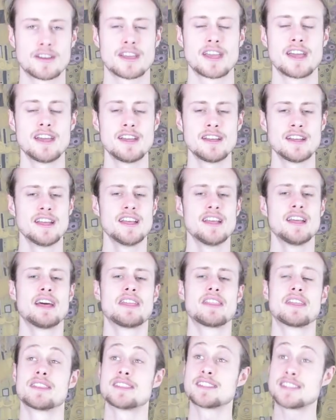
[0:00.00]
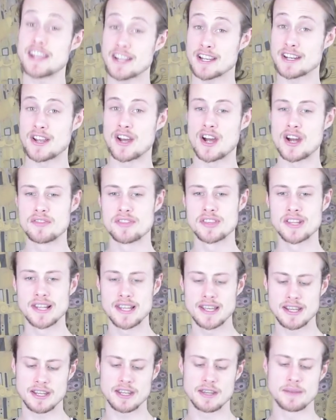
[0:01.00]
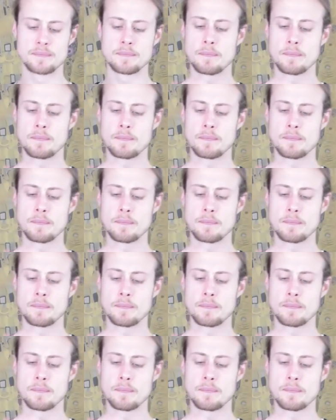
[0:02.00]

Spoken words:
Okay, and then the second half of the lick.